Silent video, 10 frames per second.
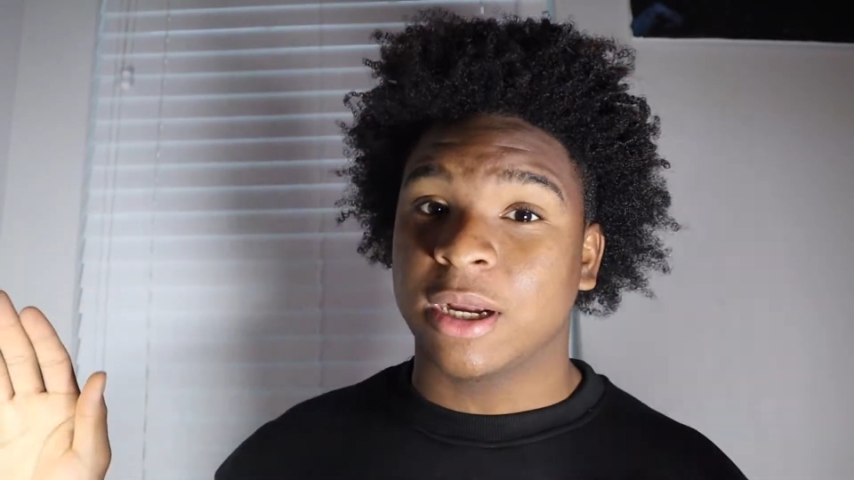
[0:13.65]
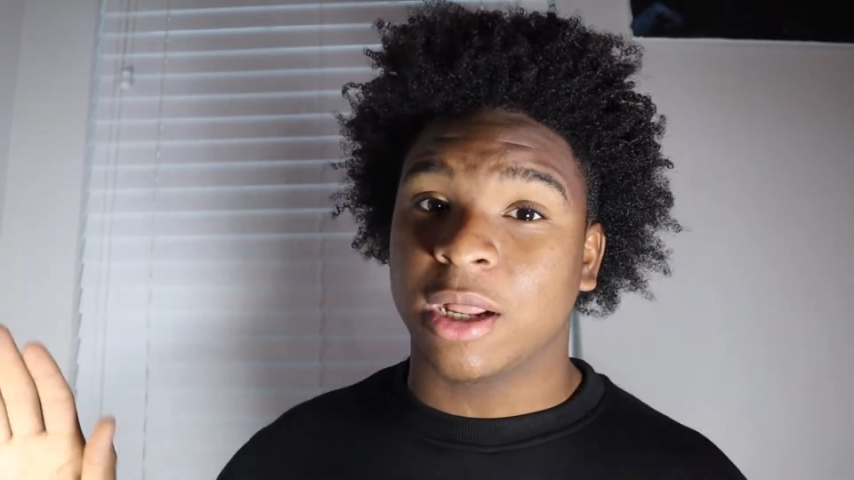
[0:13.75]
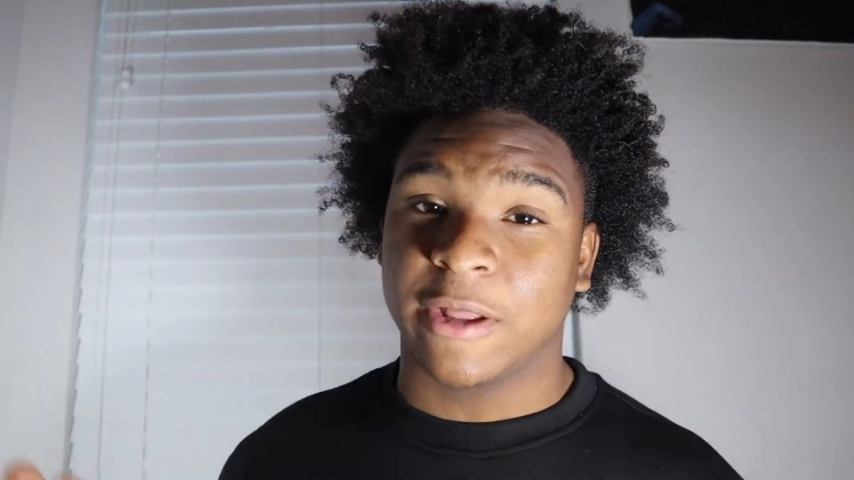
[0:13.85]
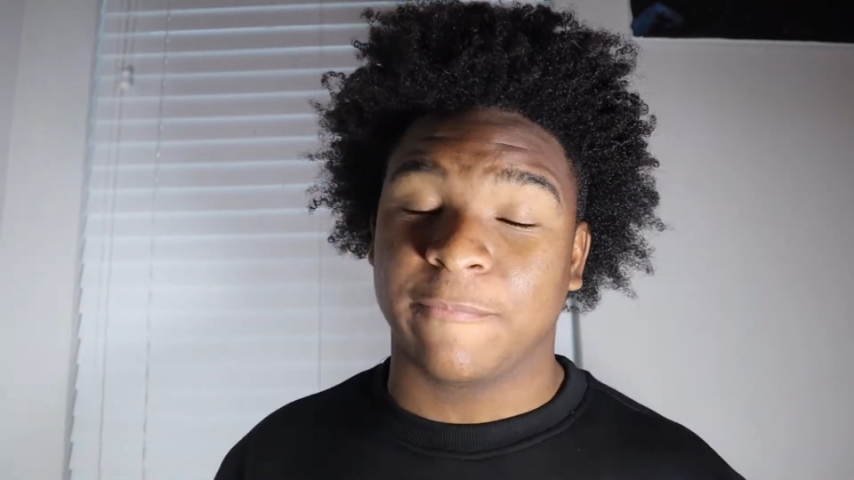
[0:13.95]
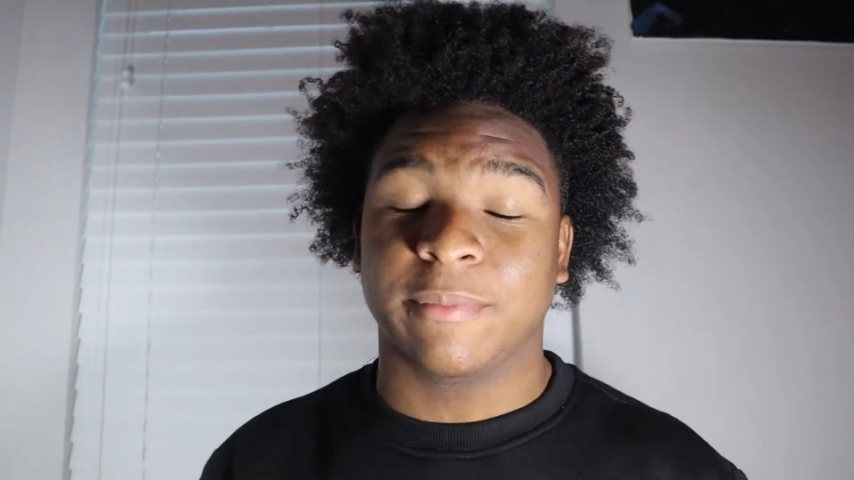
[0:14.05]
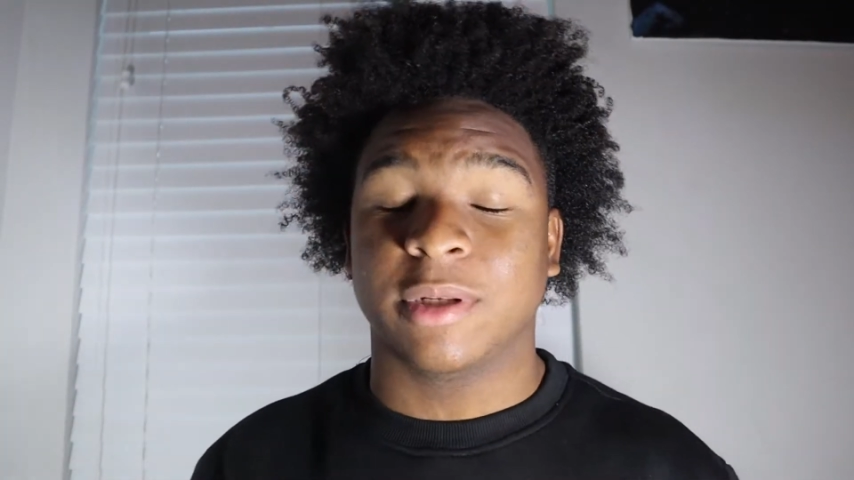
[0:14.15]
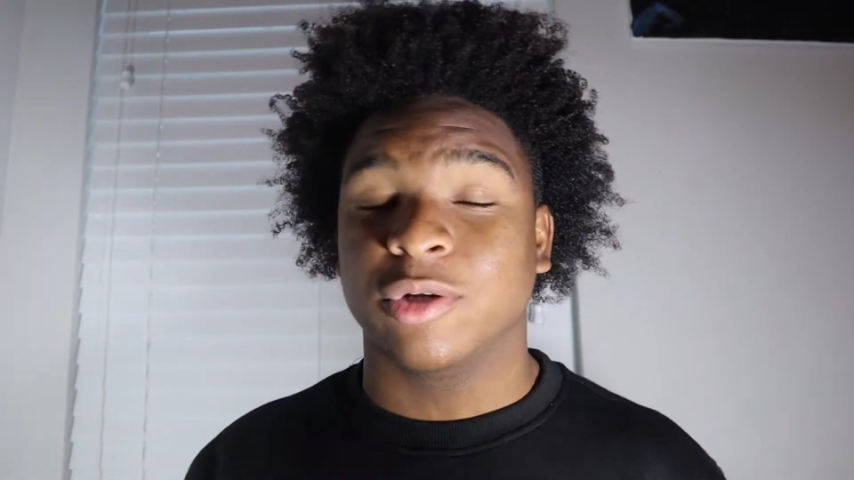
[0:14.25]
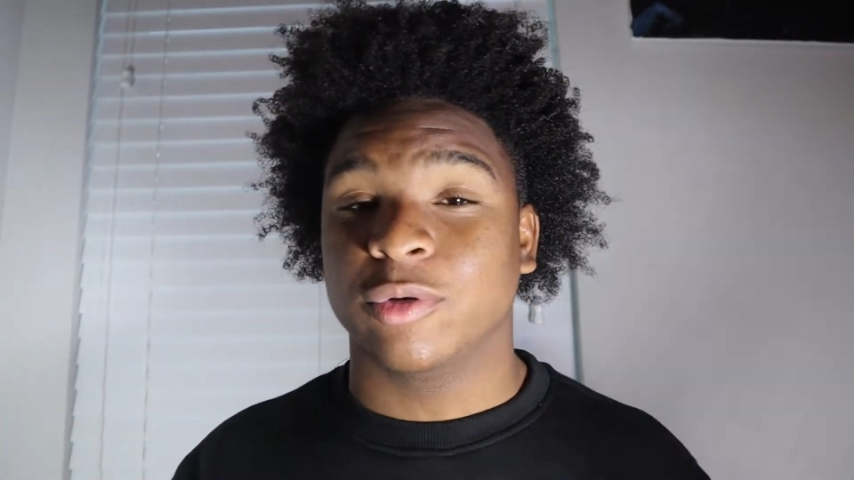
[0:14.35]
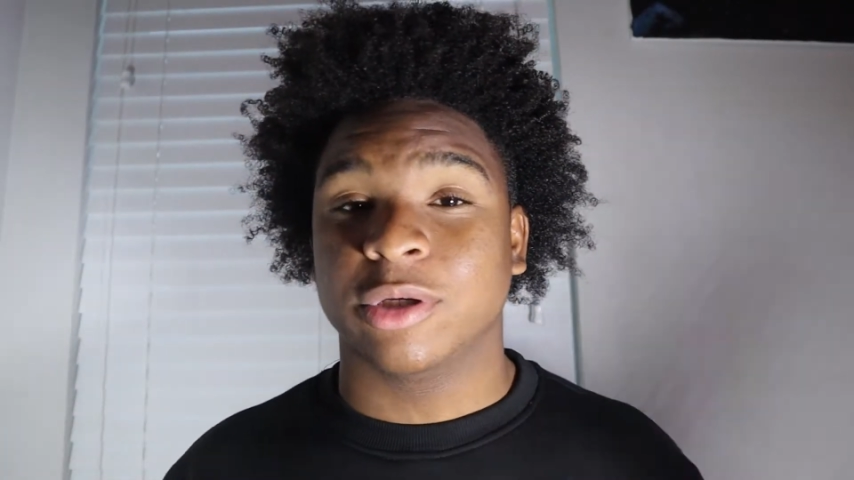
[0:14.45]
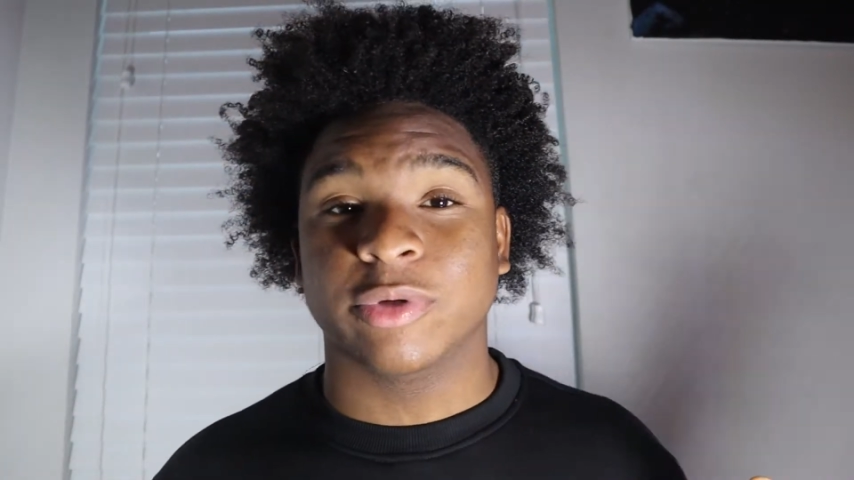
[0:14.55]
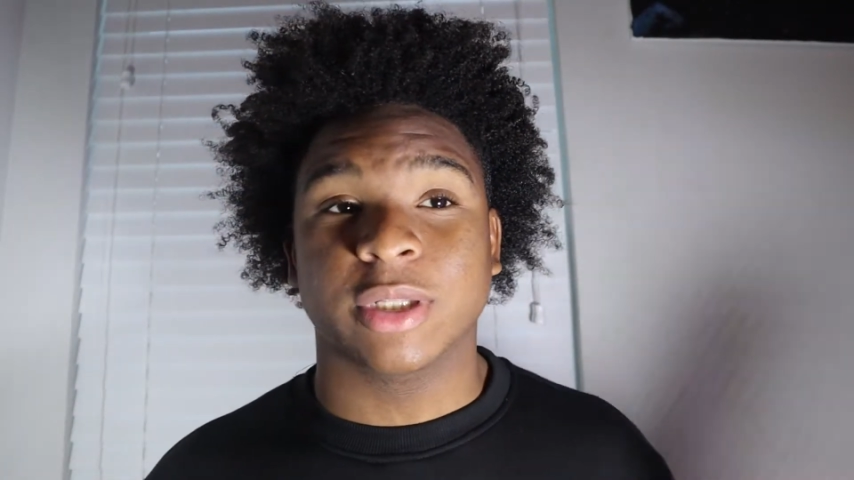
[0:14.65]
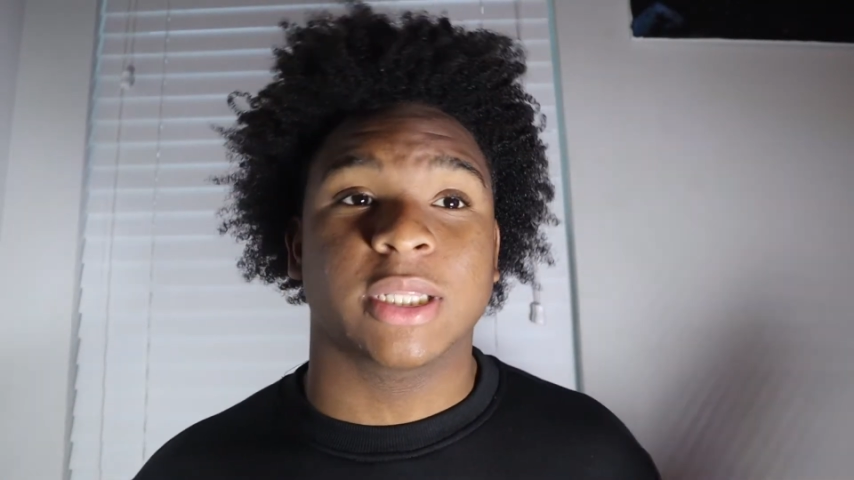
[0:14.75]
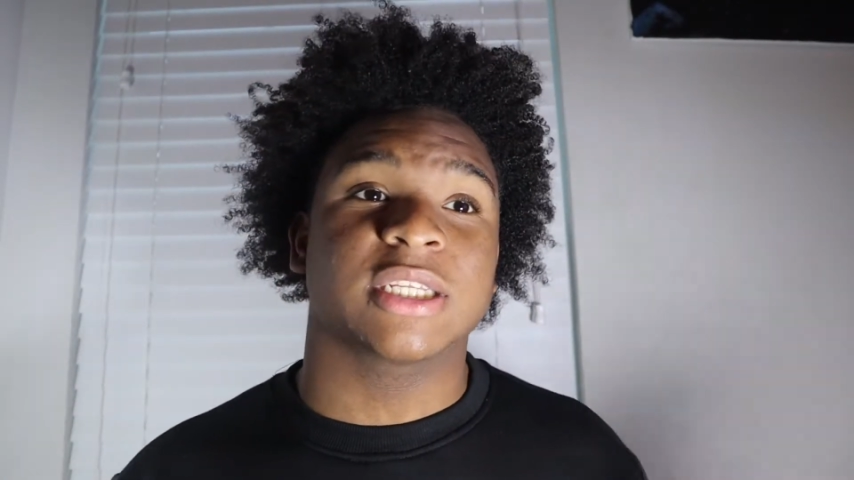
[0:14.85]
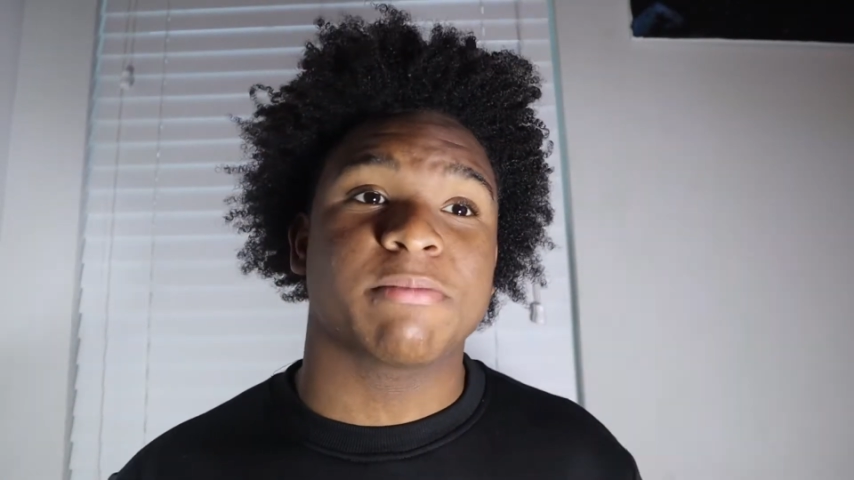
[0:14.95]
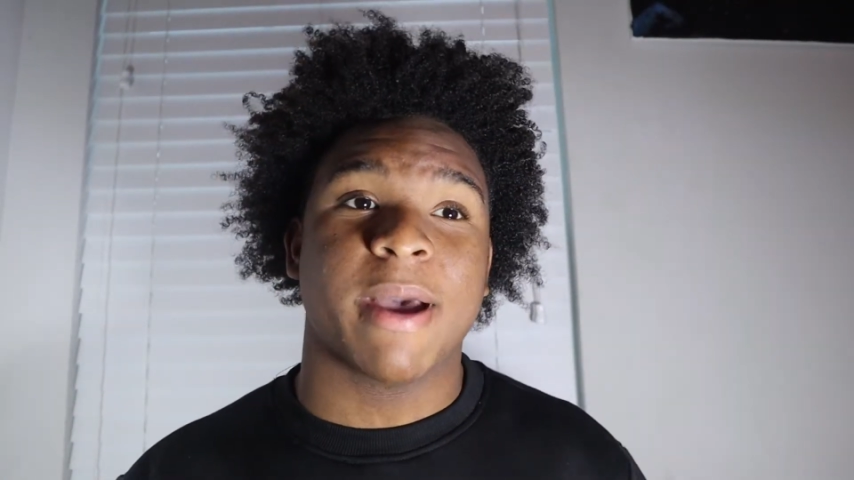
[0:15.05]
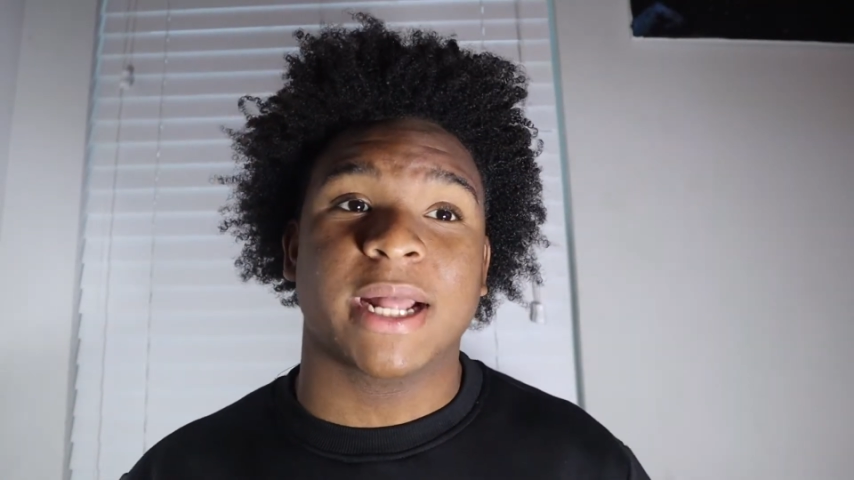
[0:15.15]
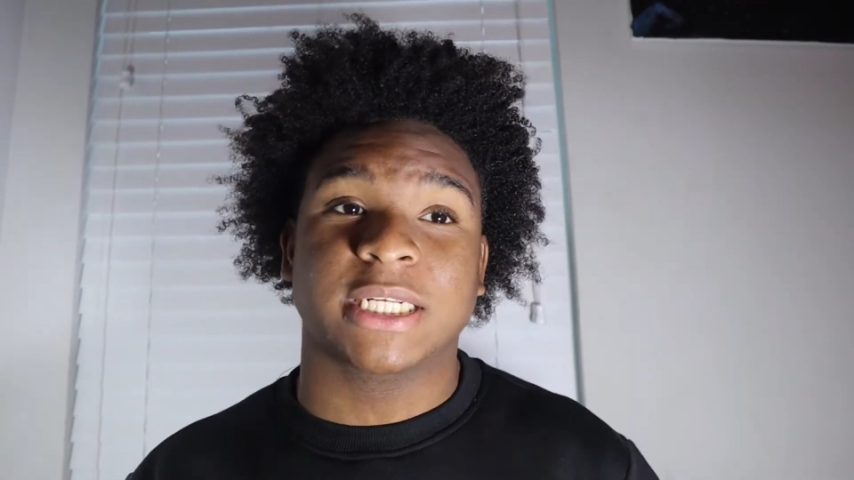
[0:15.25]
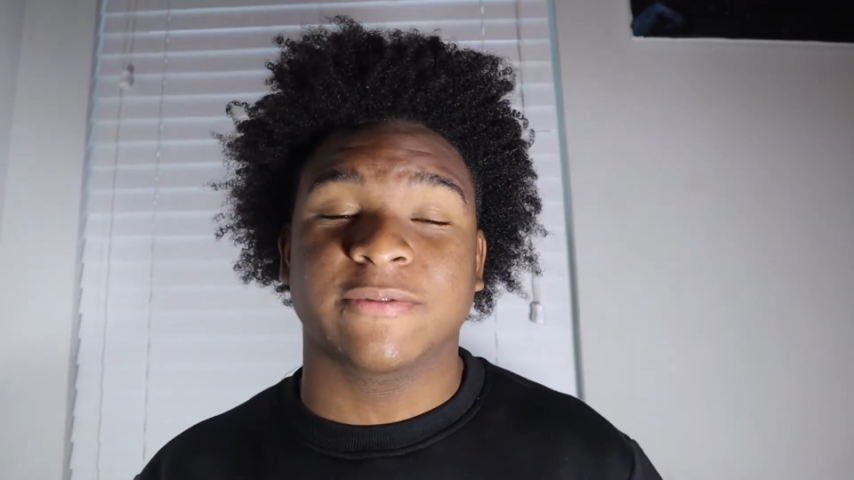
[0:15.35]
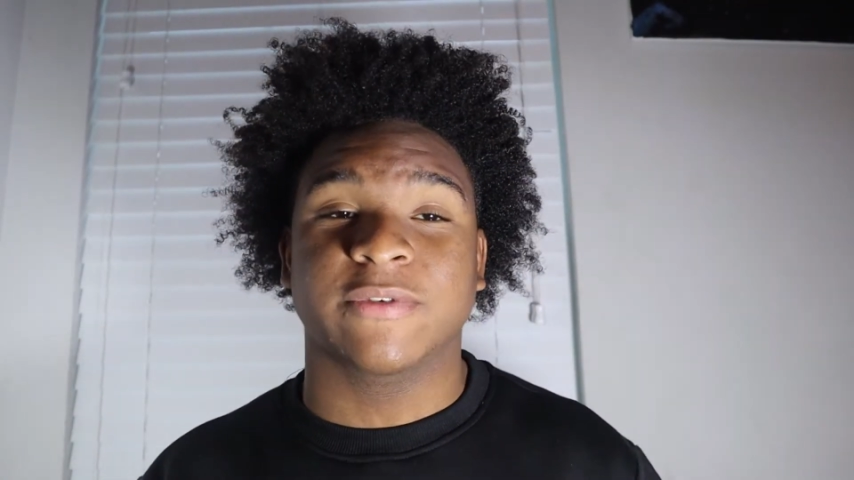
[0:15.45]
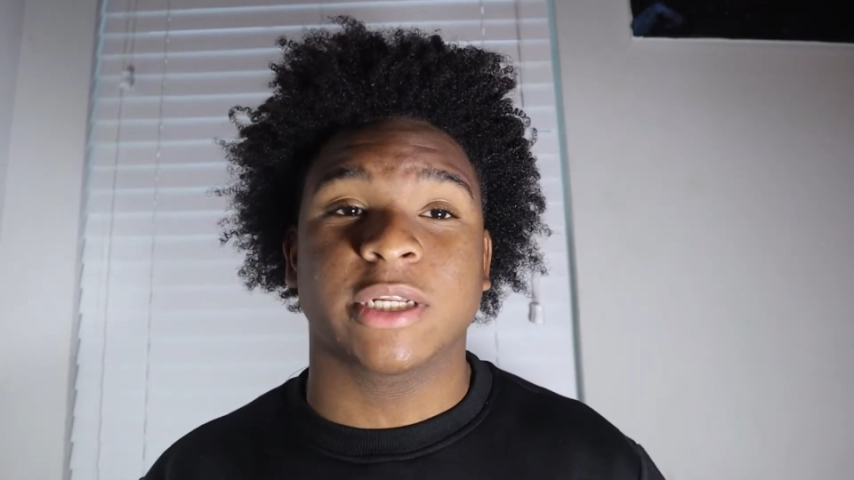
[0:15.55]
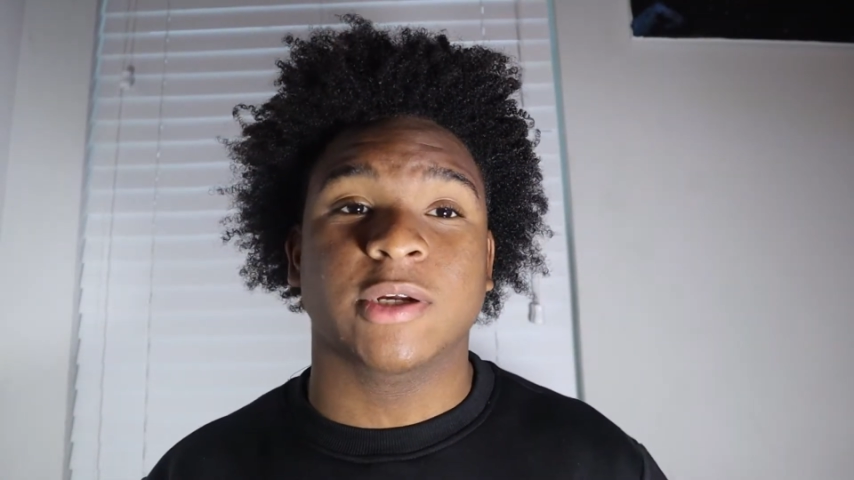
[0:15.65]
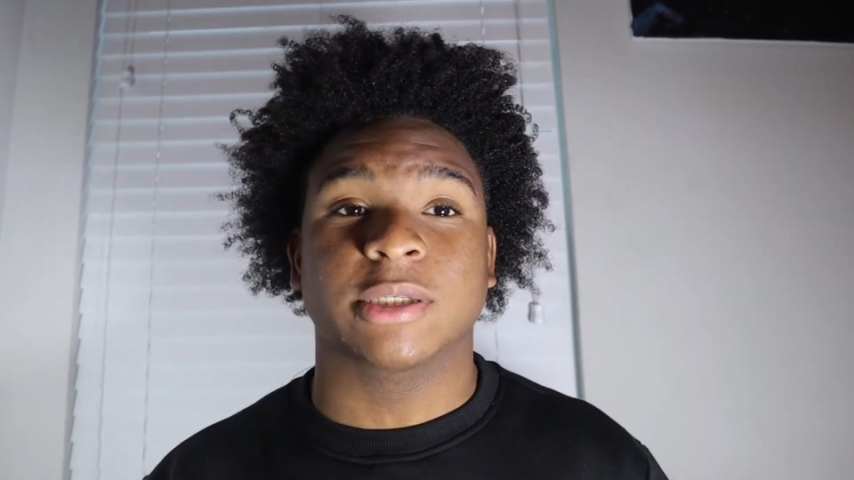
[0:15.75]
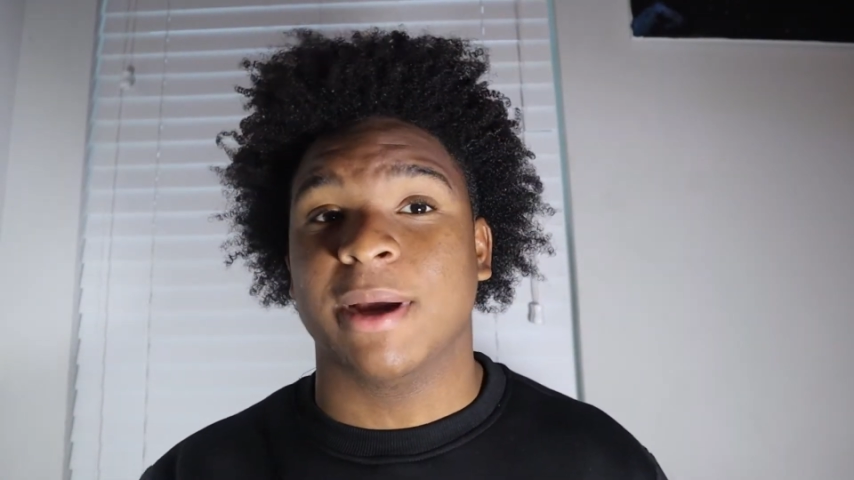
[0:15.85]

all I've been doing really is batching videos.